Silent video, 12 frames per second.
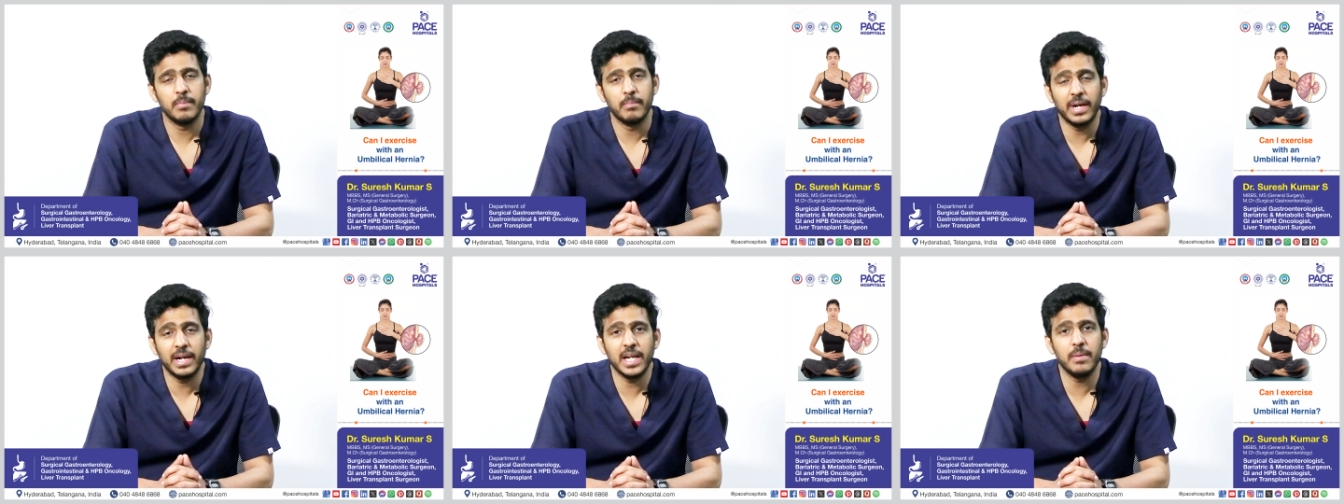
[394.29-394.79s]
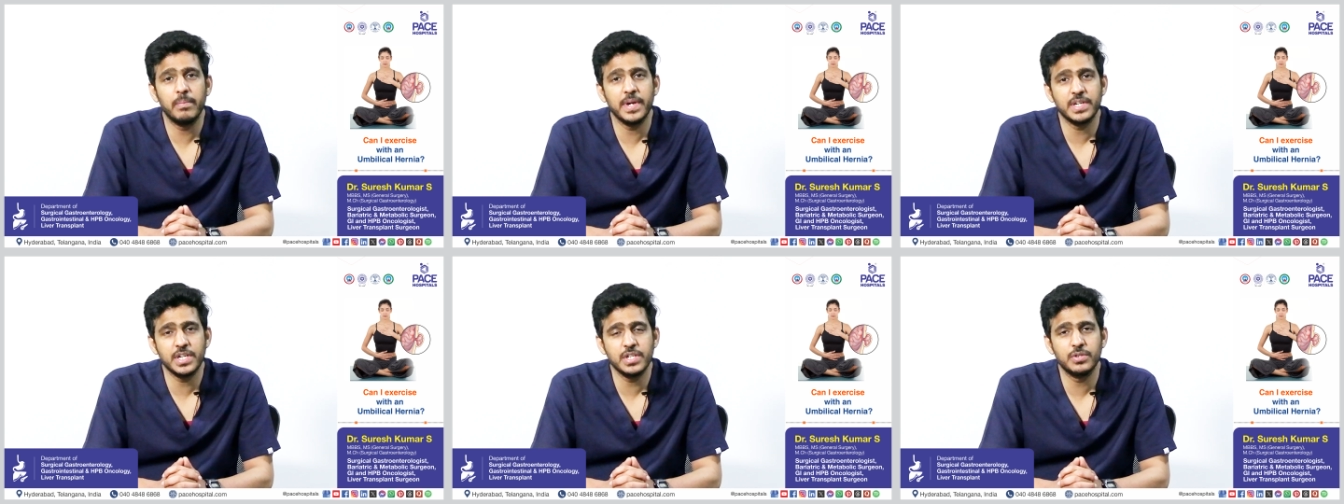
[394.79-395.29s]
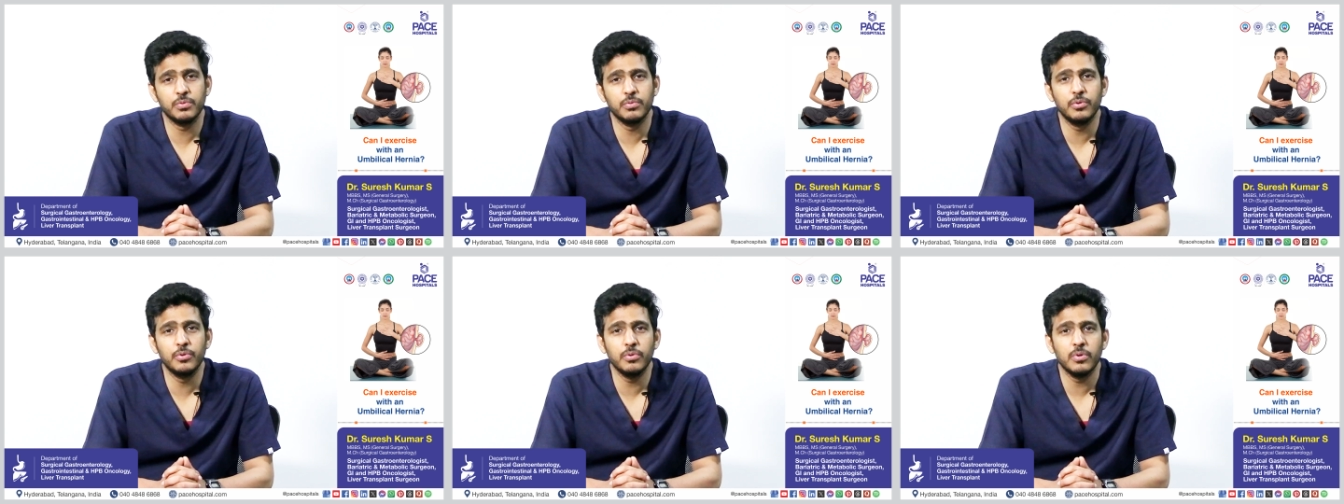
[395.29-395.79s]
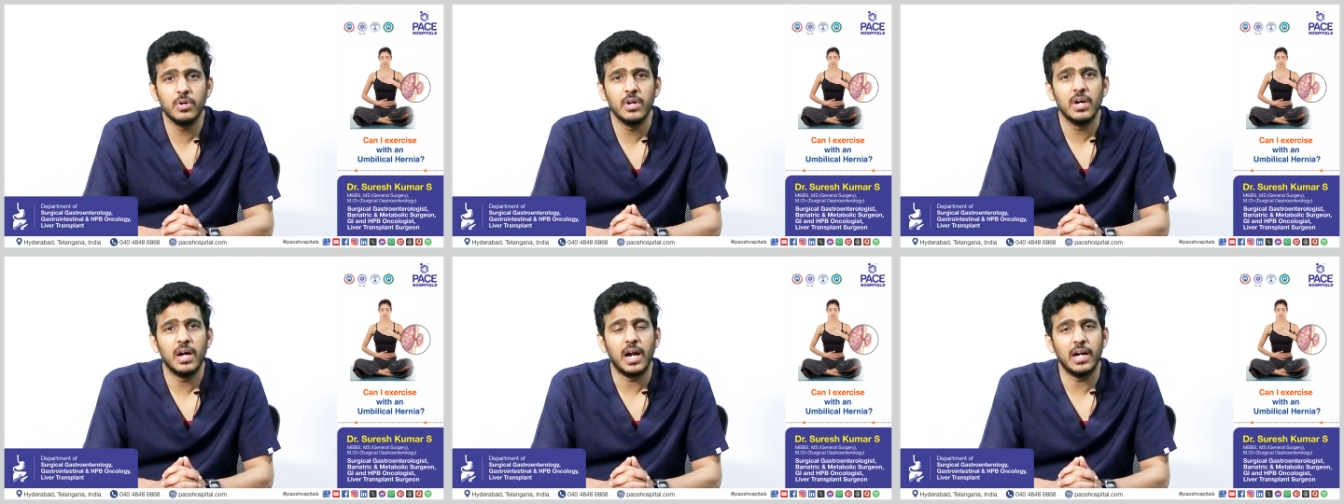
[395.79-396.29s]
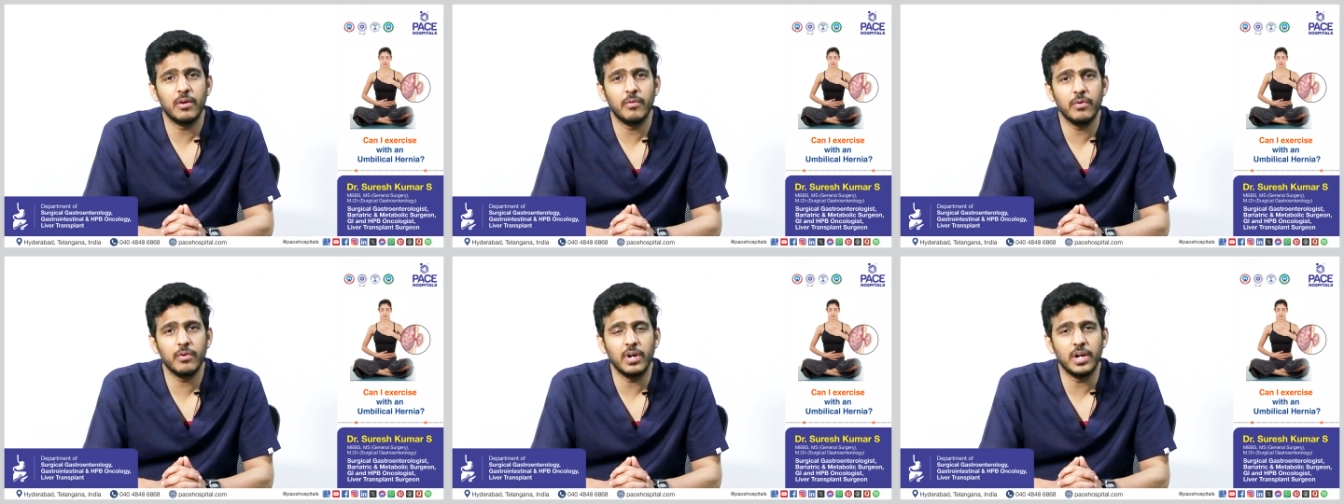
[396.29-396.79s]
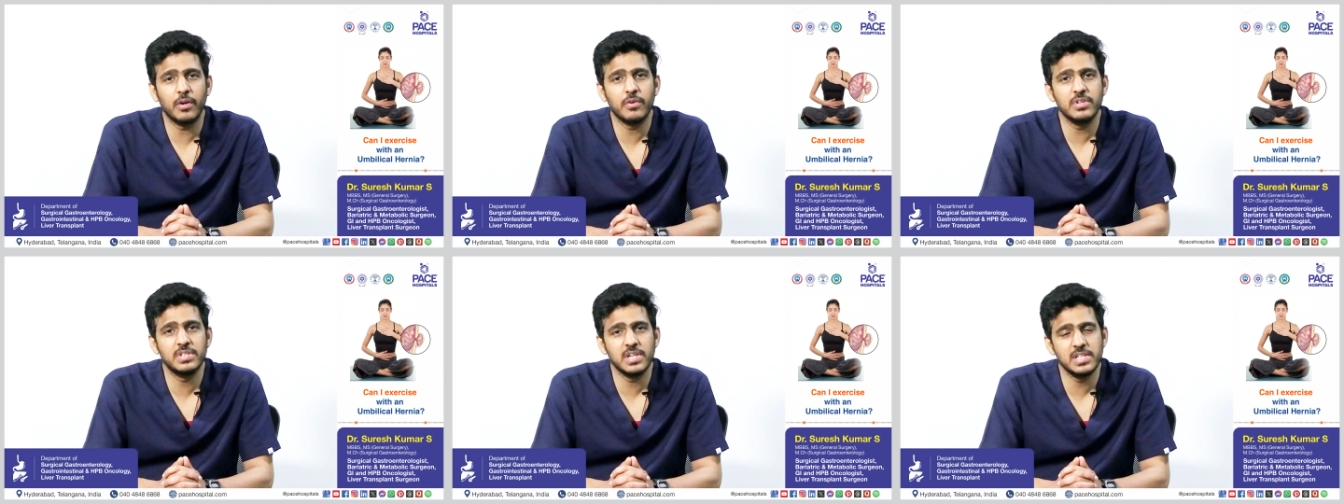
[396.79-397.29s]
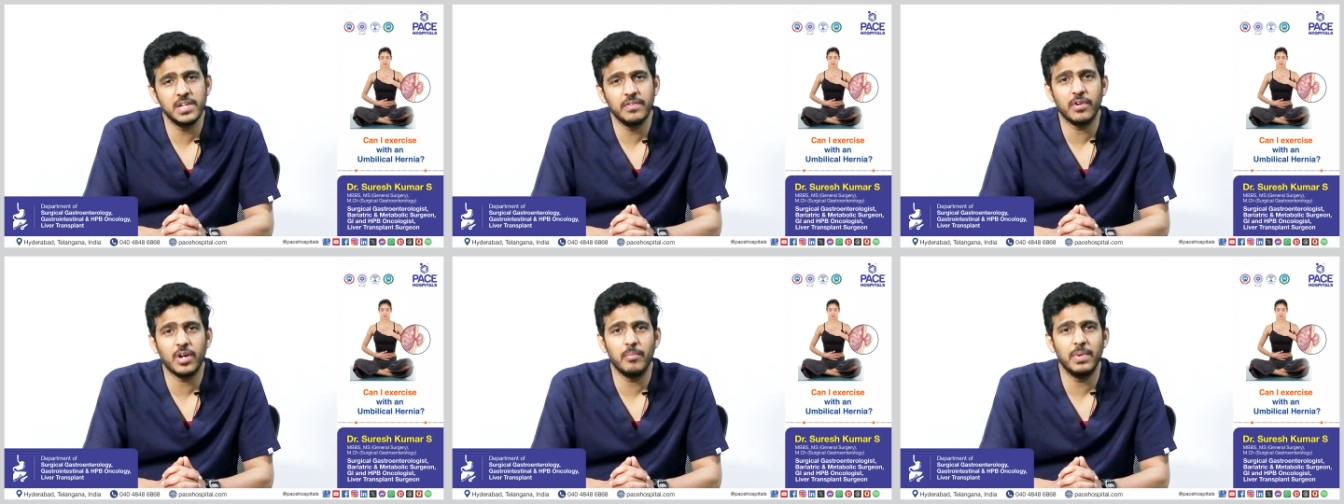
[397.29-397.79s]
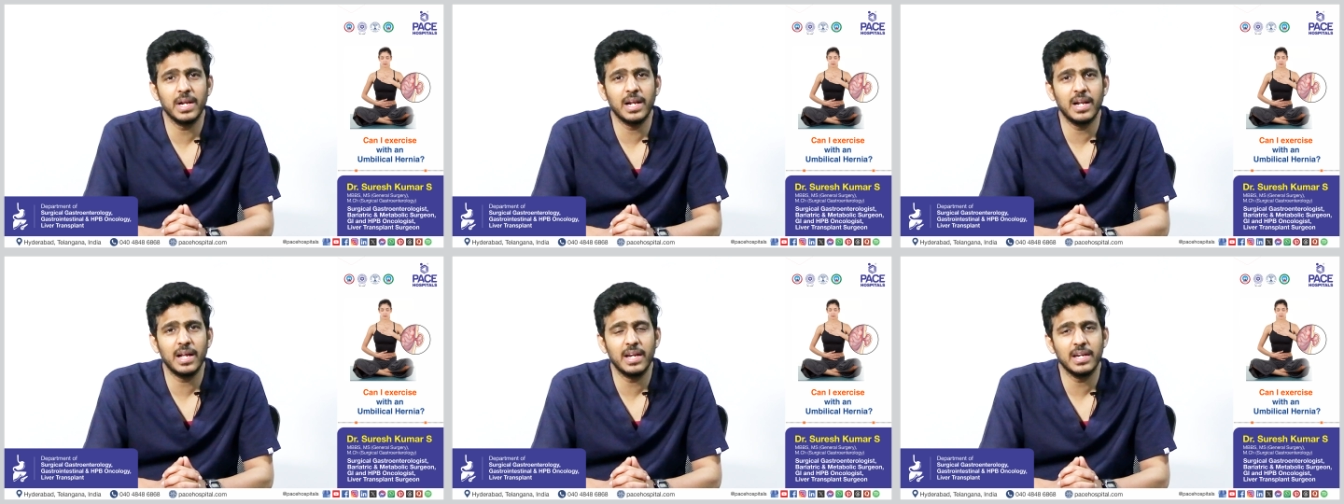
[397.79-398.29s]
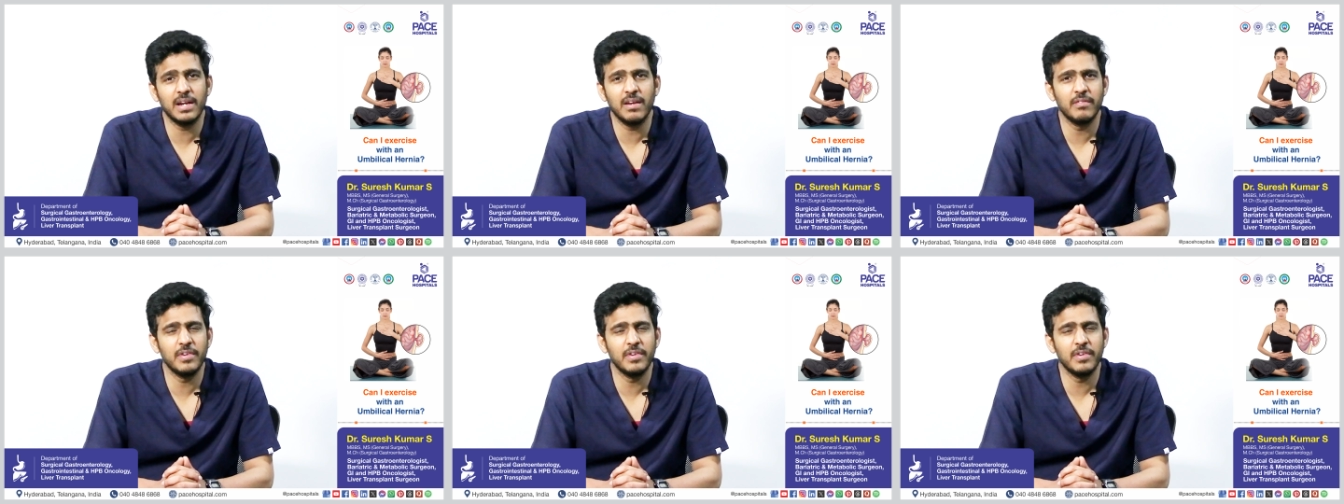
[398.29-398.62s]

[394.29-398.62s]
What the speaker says: But in patients who do undergo surgery for umbilical hernia,